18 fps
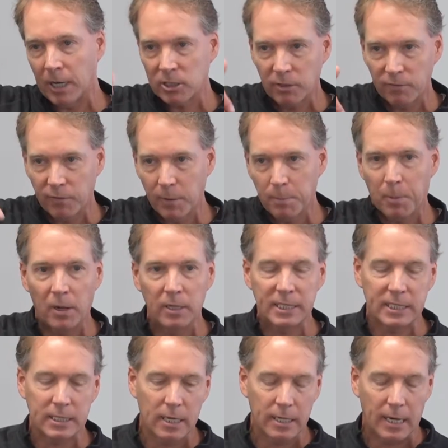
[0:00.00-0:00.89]
watching football
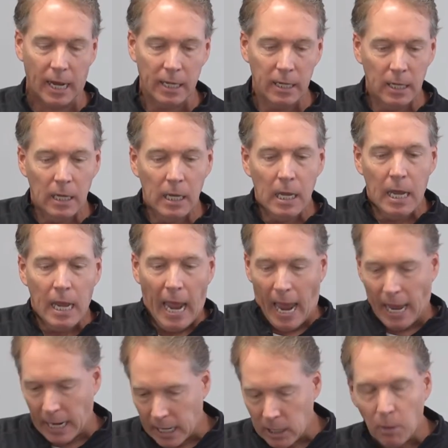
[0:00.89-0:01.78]
on Sunday.
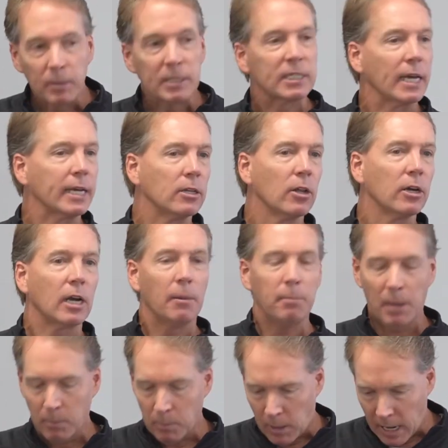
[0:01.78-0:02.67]
And I'd always like look
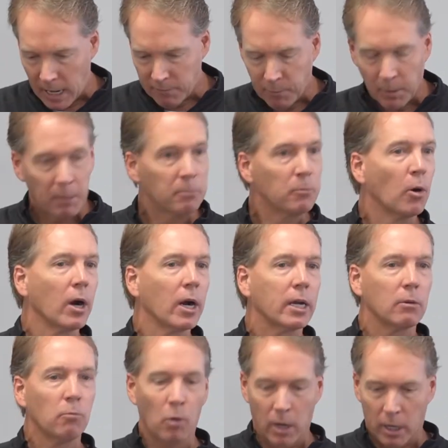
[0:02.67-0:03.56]
up my wife when I'm
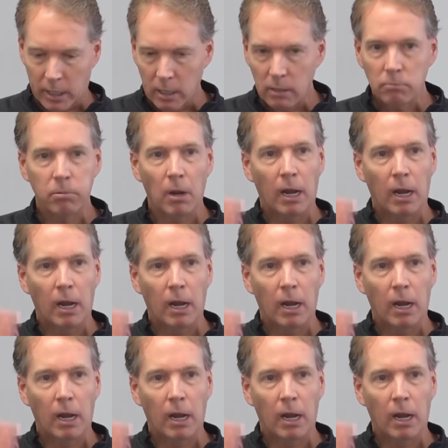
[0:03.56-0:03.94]
working, working.